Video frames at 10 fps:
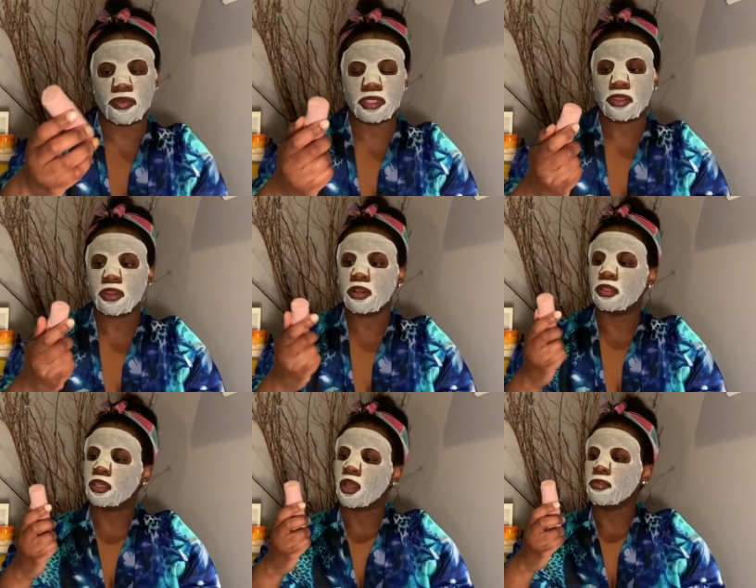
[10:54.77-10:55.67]
it
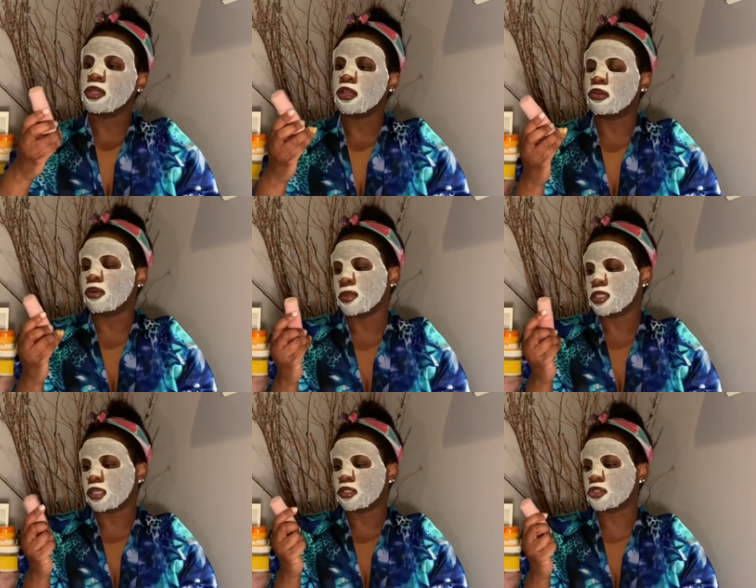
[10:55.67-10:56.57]
thoroughly. I'm
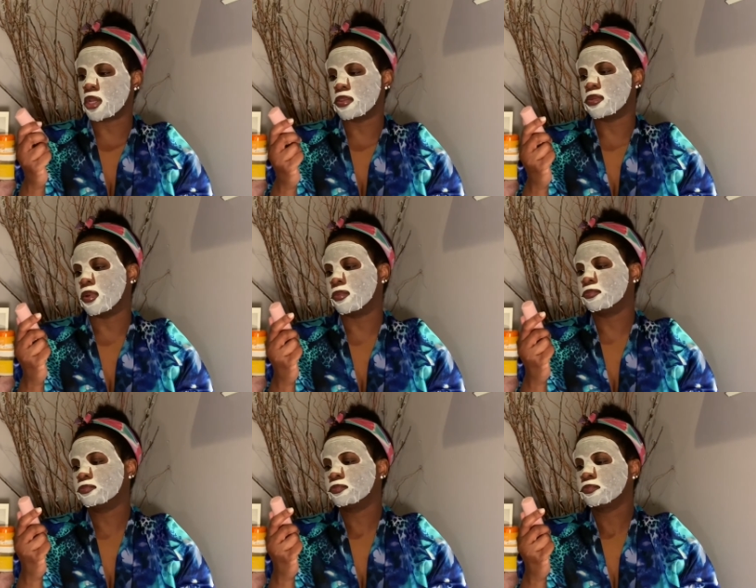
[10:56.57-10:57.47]
excited to try this one.
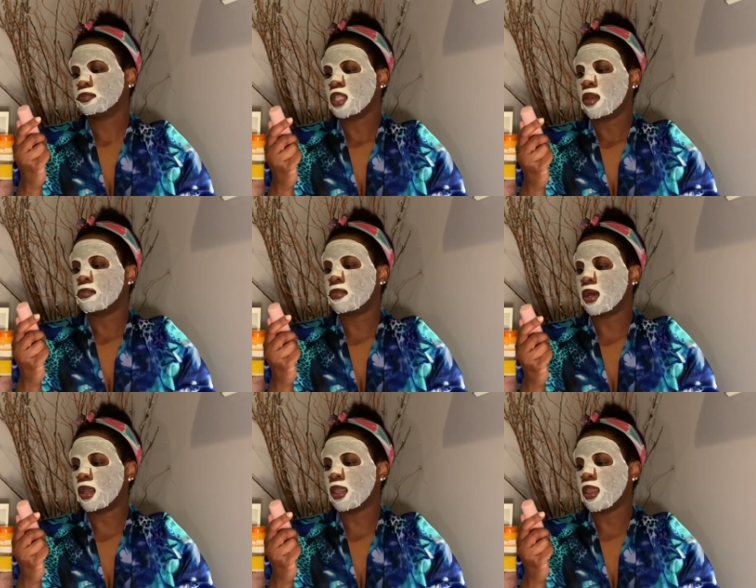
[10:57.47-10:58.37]

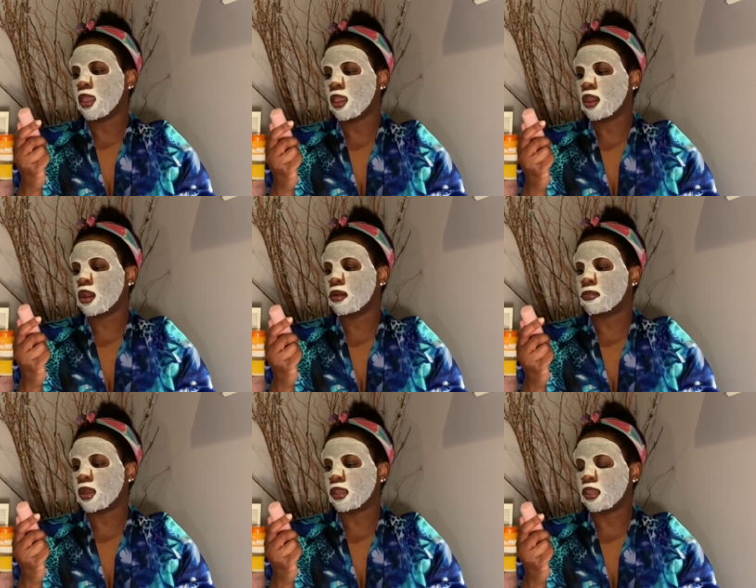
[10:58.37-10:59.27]
My Hair,
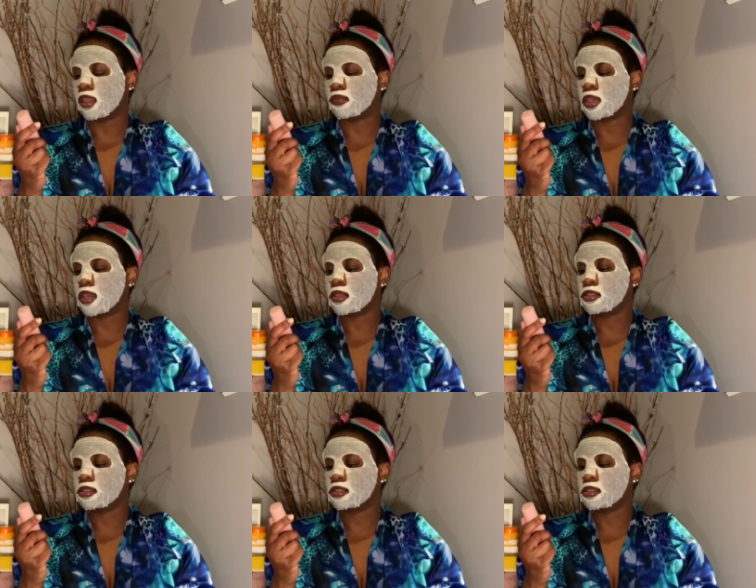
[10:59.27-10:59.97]
My Canvas